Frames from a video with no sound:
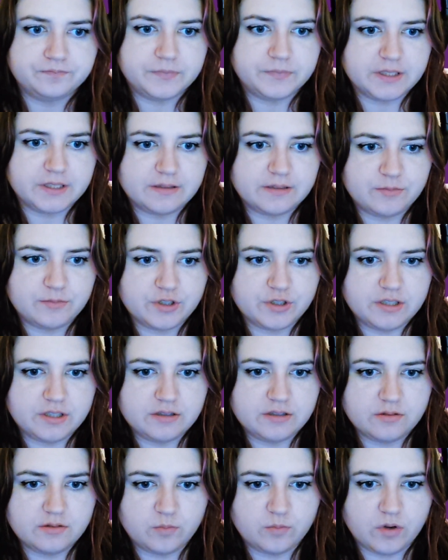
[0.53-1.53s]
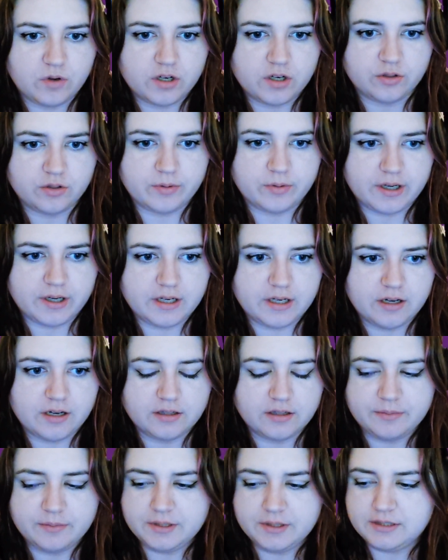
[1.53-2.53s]
And I'm drinking some water right now.
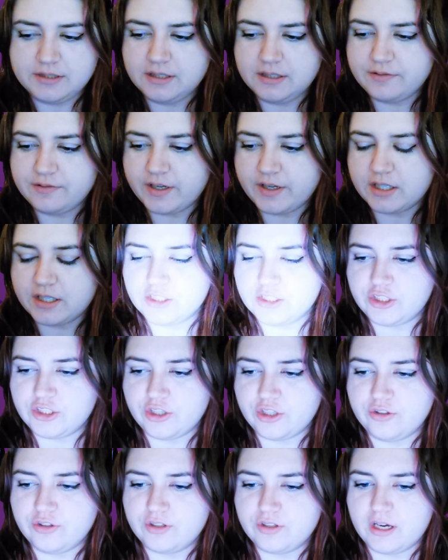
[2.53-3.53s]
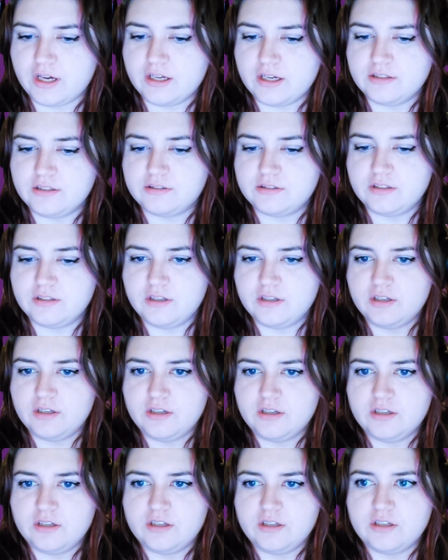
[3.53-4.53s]
Let me see if I can show you guys
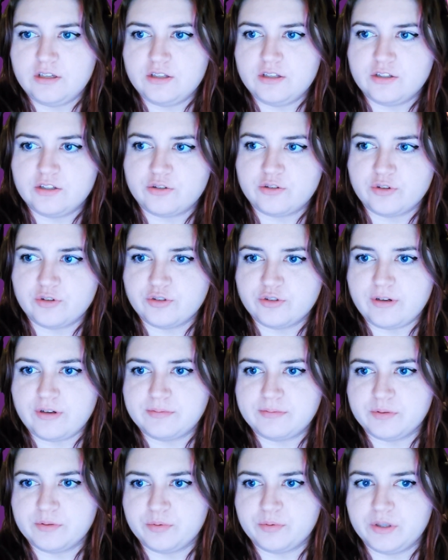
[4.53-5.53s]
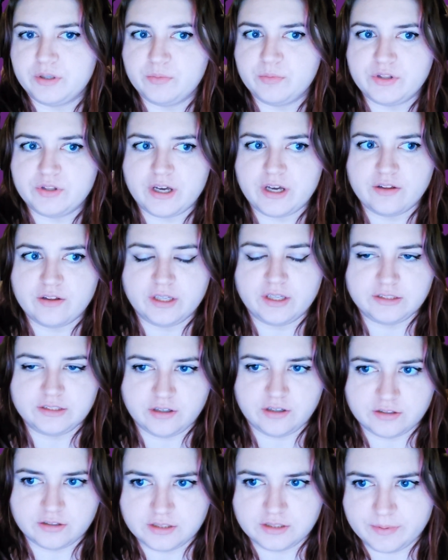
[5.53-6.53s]
the Crunchwrap Supreme without like
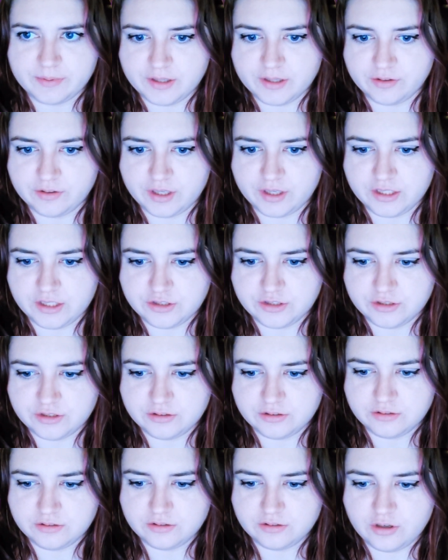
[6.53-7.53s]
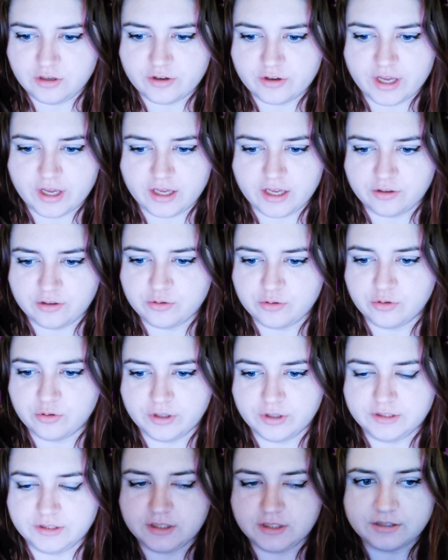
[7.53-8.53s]
doxing my location. Okay, cool.
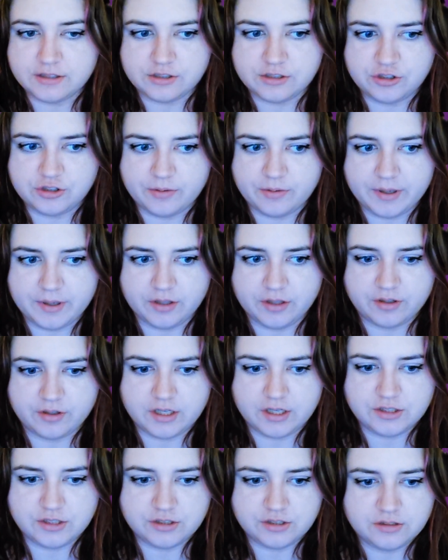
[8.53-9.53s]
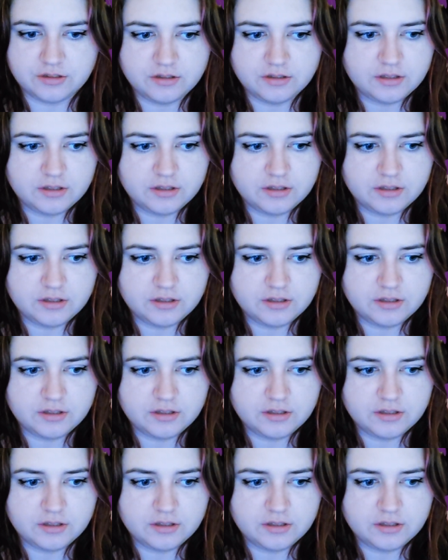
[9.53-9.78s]
It doesn't show my location.